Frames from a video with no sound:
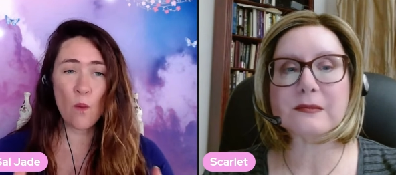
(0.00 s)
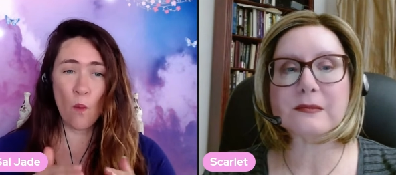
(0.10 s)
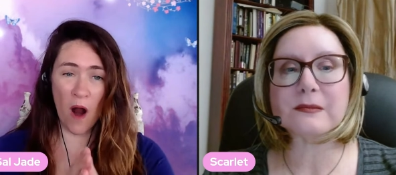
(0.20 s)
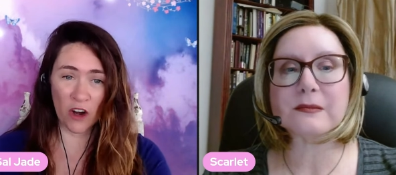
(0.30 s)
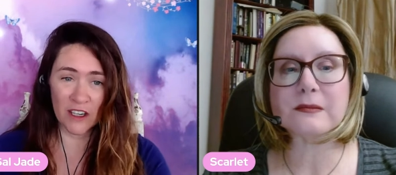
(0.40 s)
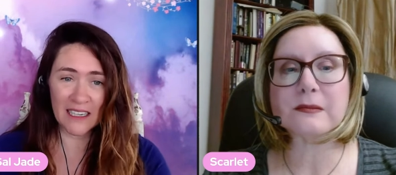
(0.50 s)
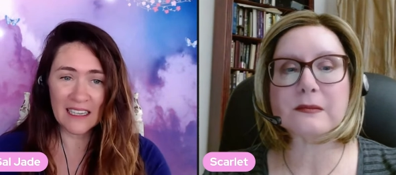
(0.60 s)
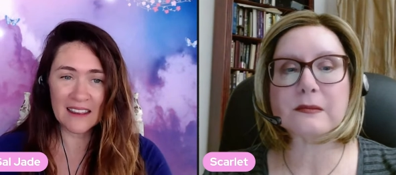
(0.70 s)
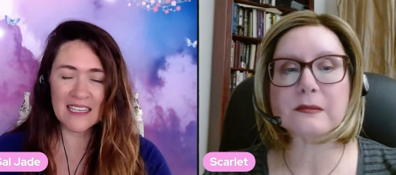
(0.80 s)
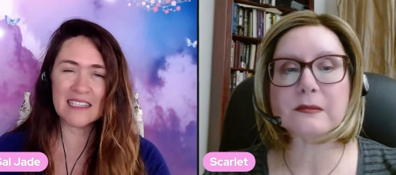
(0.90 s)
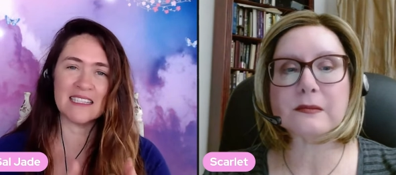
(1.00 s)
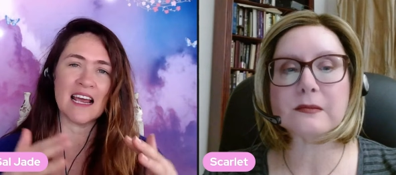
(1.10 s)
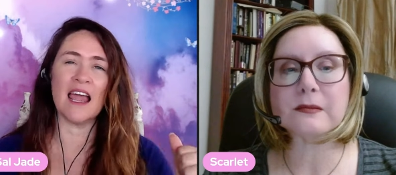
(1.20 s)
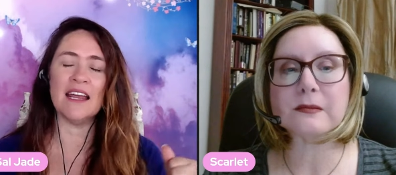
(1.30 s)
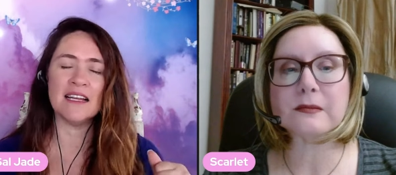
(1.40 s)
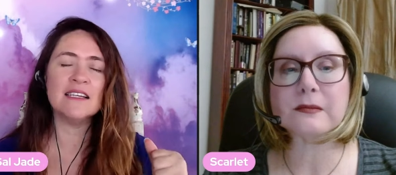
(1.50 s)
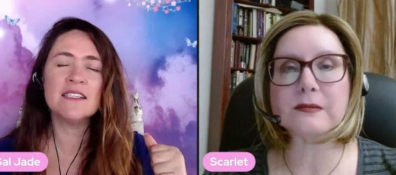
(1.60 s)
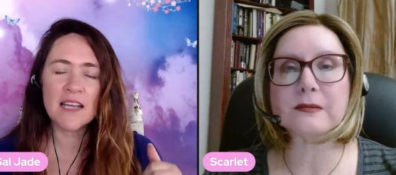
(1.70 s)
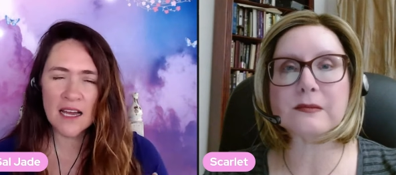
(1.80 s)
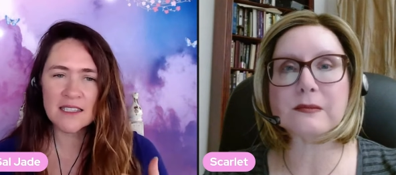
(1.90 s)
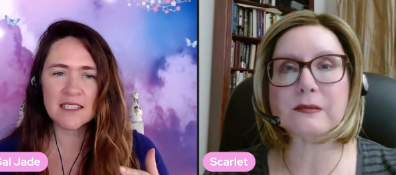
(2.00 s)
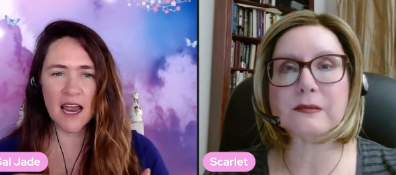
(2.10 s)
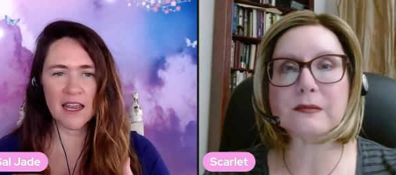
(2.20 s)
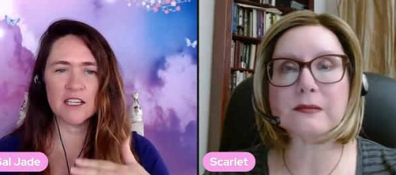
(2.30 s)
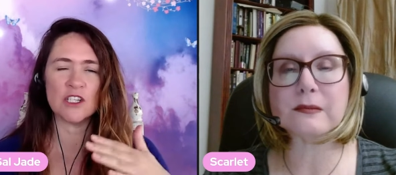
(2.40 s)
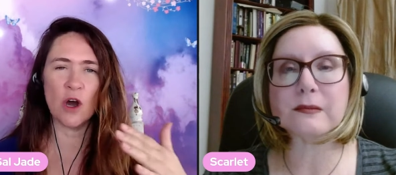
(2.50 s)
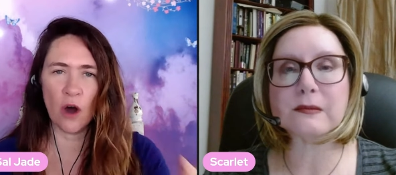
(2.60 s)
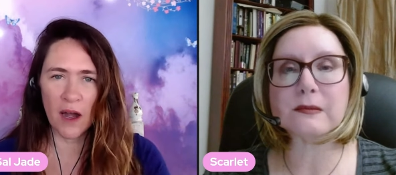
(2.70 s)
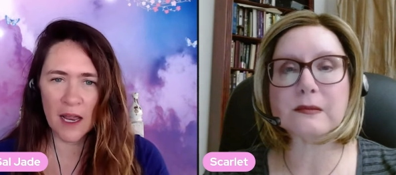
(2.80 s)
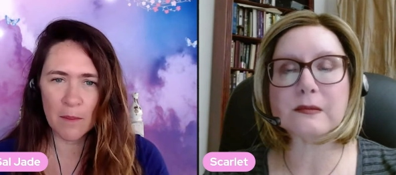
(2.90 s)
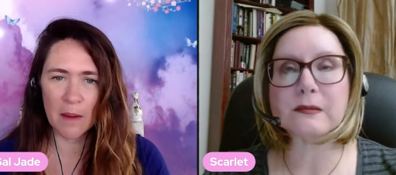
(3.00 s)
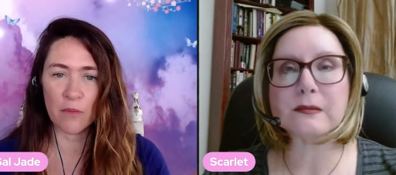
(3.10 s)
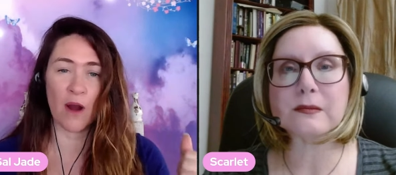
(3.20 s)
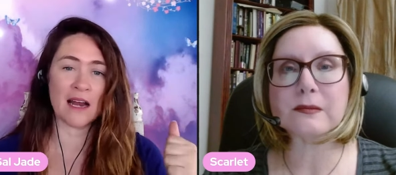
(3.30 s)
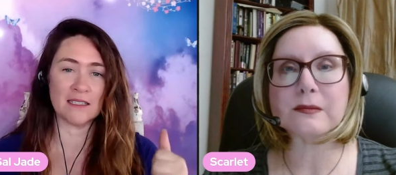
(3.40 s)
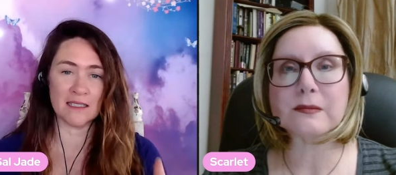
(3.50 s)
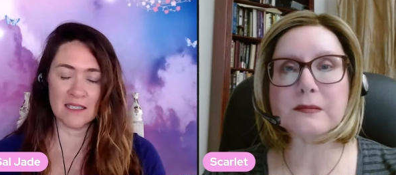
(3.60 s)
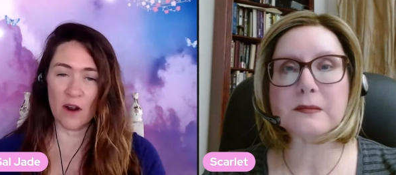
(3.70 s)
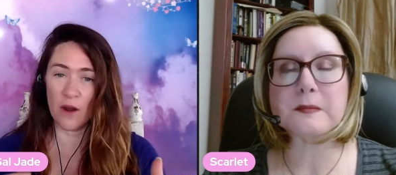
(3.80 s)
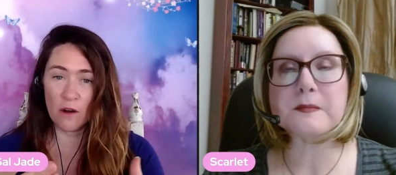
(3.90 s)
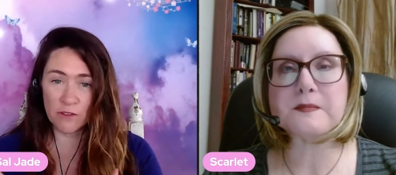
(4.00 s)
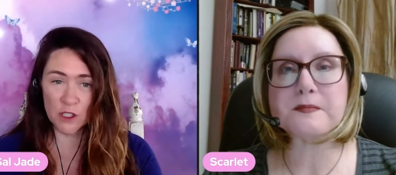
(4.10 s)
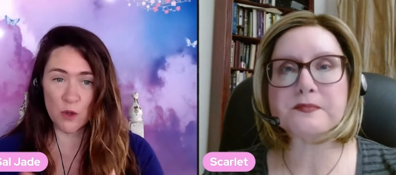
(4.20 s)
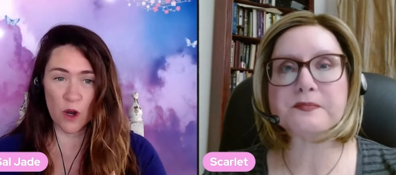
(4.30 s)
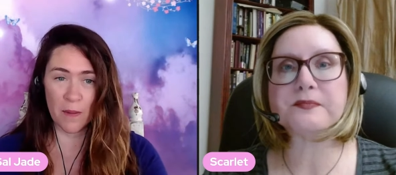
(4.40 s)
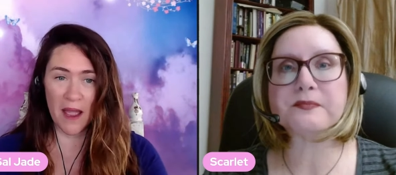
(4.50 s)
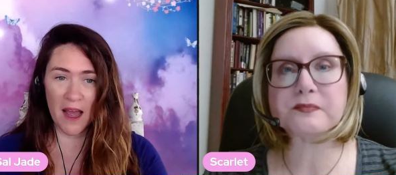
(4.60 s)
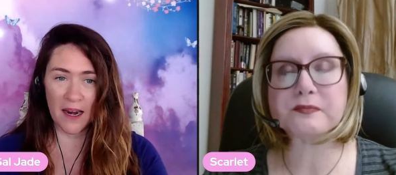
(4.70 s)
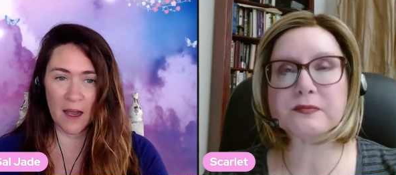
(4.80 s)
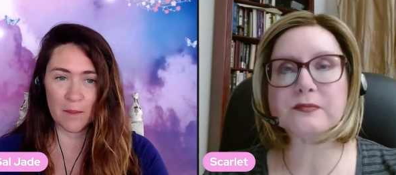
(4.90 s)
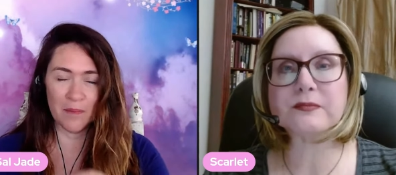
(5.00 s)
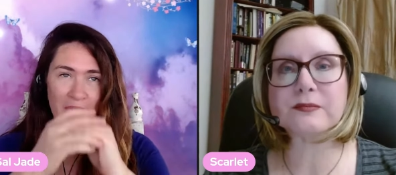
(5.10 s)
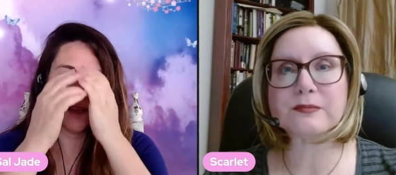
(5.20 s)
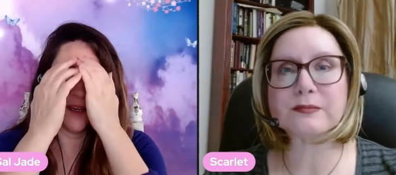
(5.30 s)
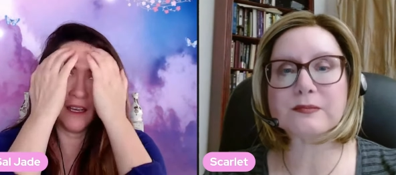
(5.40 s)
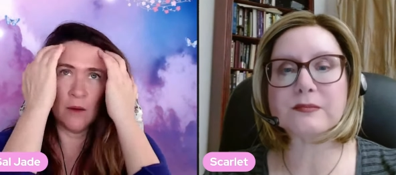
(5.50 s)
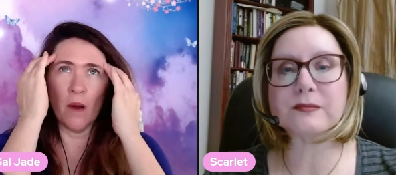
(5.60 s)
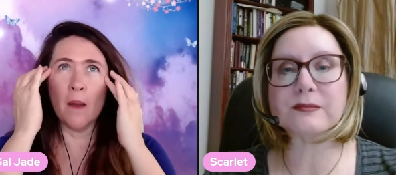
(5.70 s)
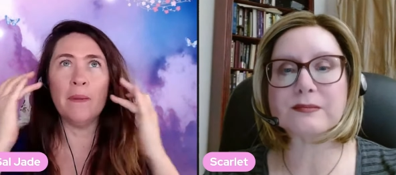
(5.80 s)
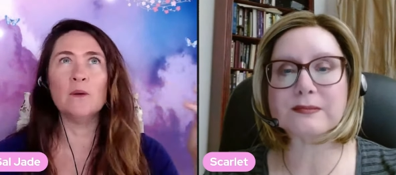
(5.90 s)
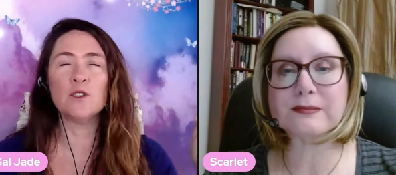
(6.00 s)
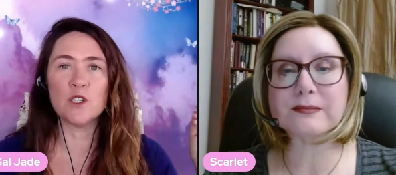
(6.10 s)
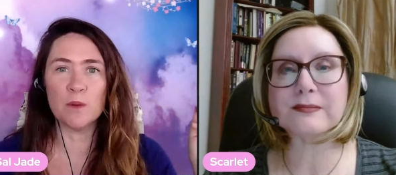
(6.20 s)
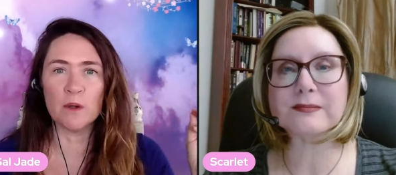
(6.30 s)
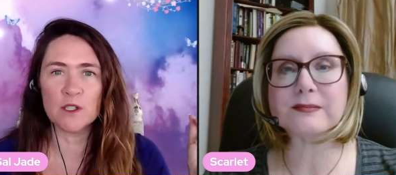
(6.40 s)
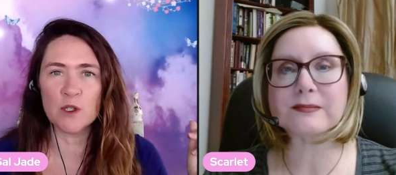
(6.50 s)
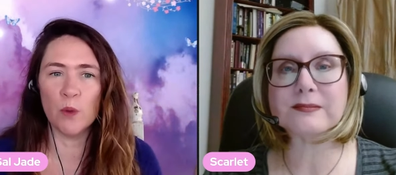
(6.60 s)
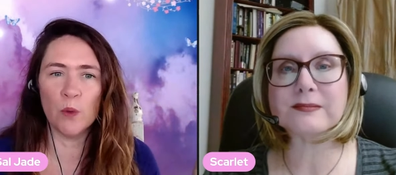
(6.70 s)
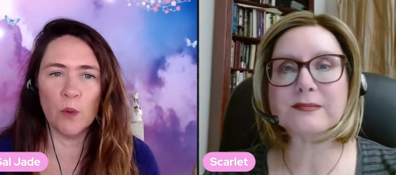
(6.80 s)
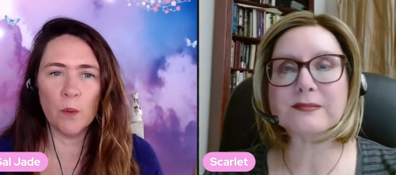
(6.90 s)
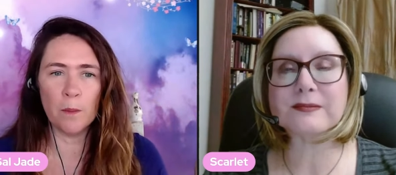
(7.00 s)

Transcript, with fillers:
Speaker 1: worry. It does take time and practice. And I often talk about in my Build Your Spiritual